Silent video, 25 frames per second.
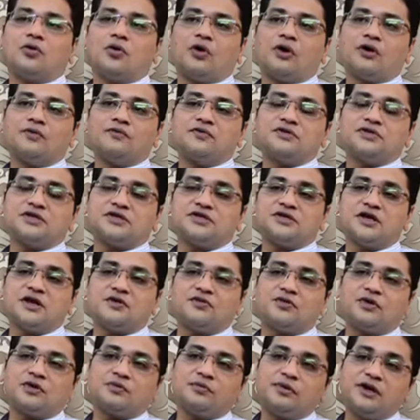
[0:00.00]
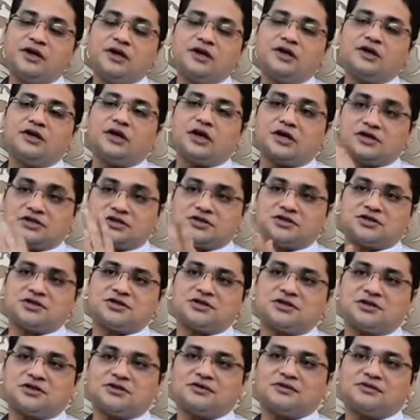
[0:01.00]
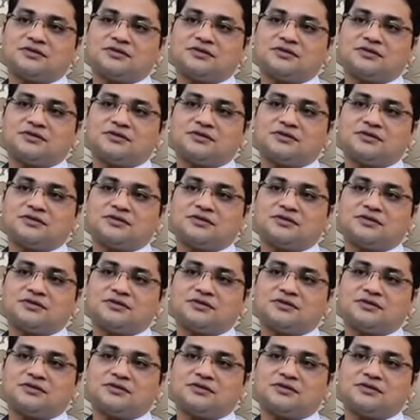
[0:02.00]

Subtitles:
coin which has never been touched,